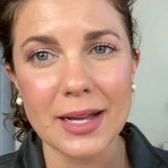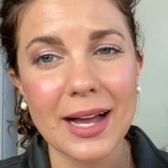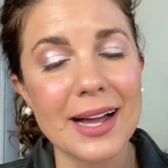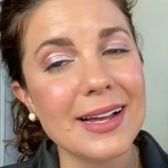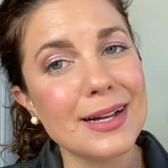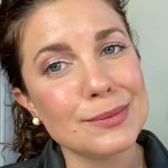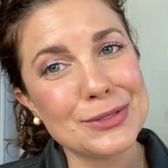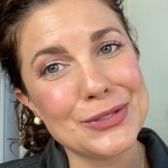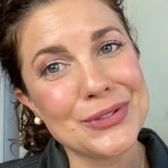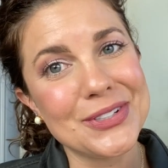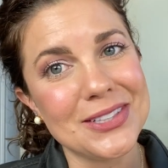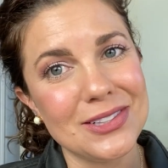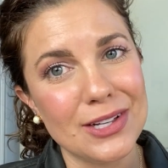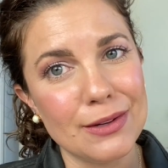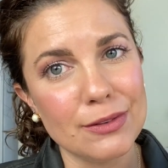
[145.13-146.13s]
I absolutely
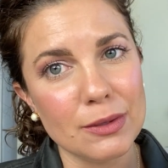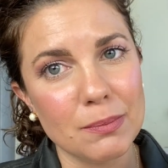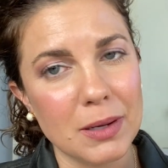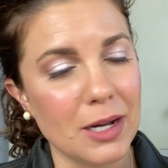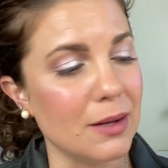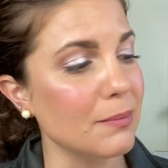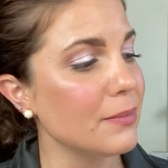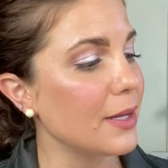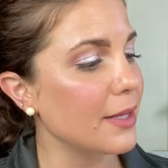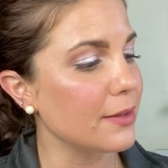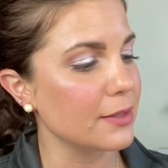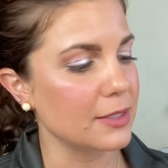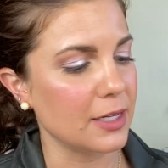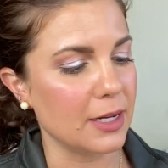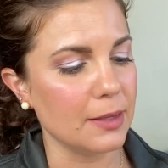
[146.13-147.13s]
love the pump at
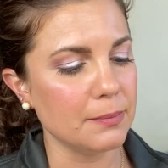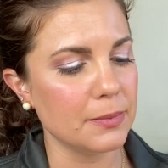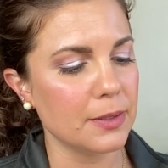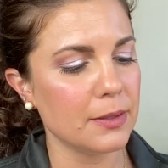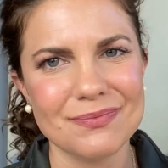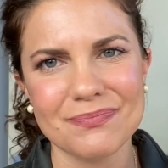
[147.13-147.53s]
the top.